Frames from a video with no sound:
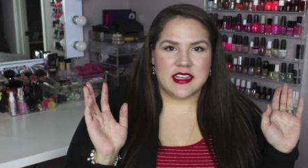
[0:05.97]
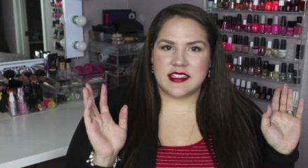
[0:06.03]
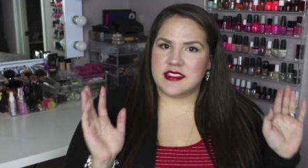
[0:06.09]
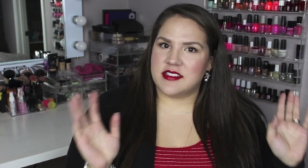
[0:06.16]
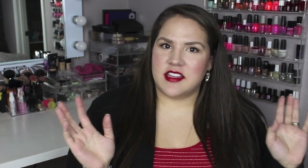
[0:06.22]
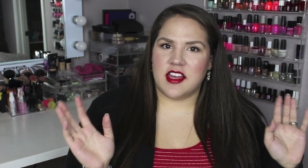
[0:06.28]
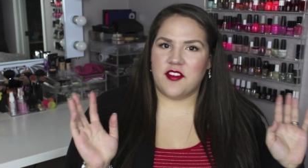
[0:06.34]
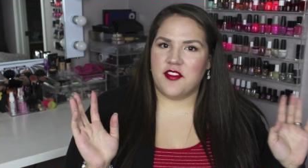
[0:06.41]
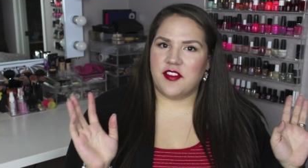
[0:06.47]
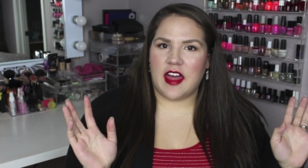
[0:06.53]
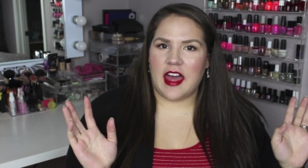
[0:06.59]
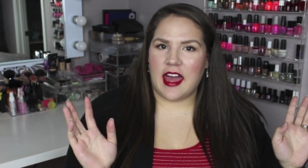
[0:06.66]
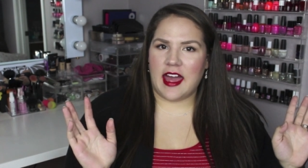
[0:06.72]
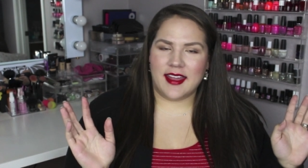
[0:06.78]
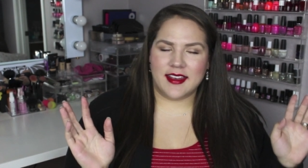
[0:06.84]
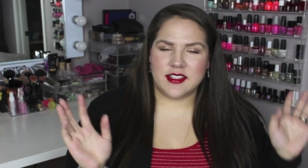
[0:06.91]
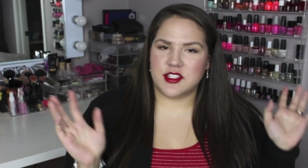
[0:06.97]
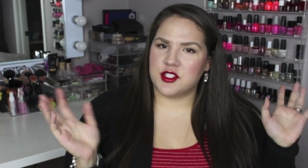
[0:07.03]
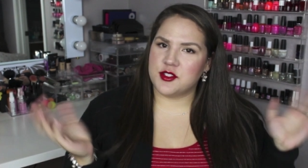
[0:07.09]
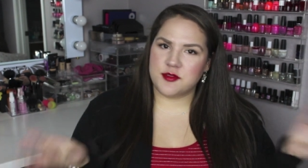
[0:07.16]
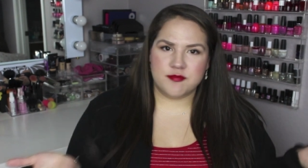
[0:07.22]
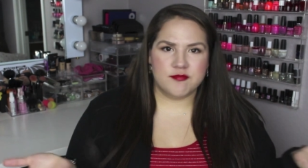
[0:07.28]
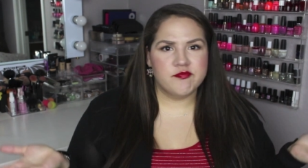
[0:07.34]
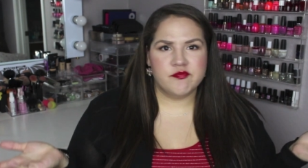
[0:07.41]
stuff
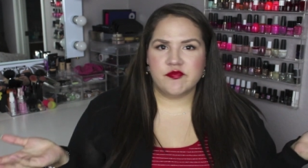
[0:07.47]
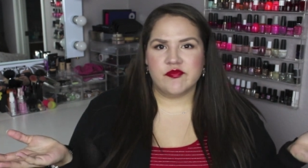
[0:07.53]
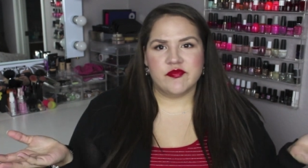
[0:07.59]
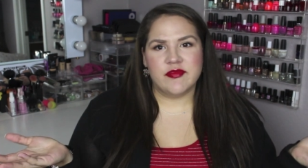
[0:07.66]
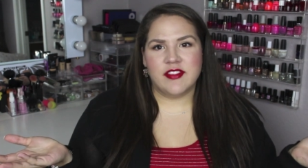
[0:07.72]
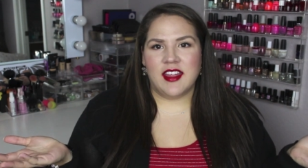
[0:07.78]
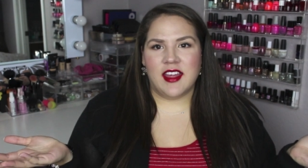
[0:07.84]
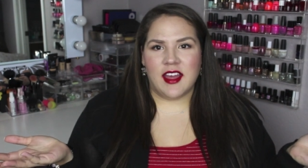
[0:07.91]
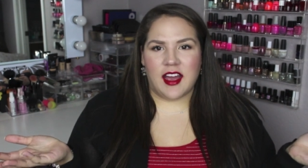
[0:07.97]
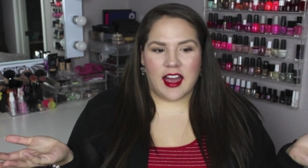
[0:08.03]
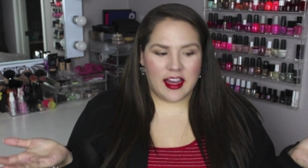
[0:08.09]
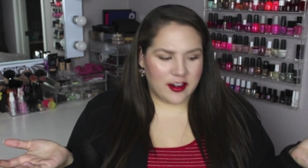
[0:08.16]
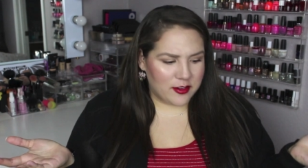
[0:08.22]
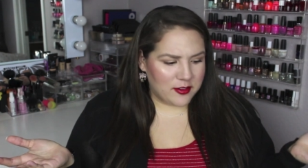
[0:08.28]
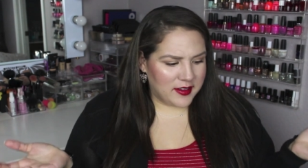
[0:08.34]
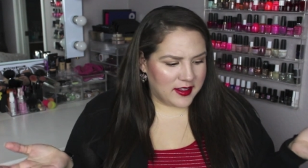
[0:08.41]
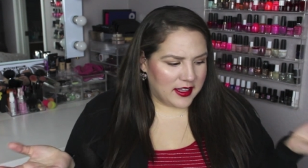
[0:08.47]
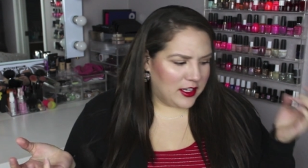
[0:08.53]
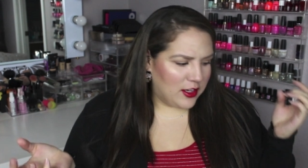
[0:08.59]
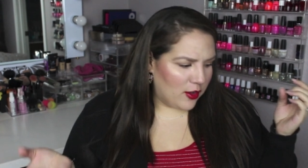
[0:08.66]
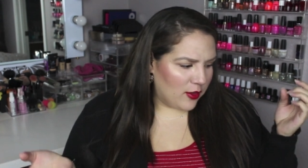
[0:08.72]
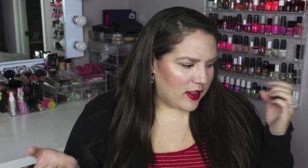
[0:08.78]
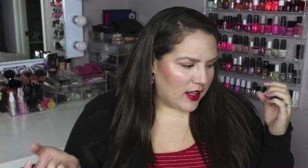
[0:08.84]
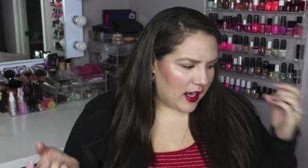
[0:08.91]
that I don't really
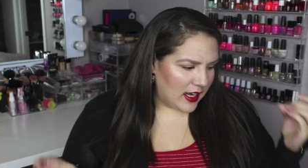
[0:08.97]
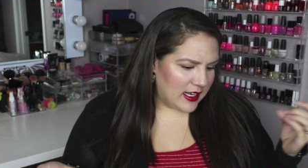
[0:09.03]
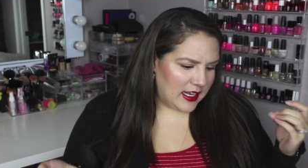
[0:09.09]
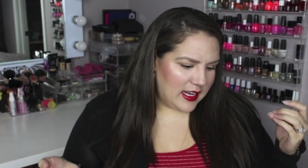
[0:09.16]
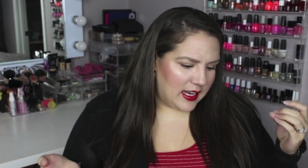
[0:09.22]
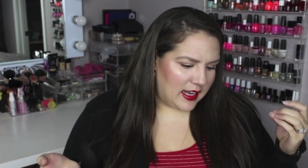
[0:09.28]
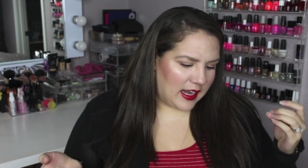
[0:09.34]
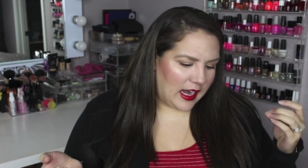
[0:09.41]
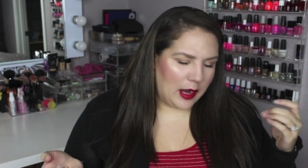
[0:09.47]
know that I needed.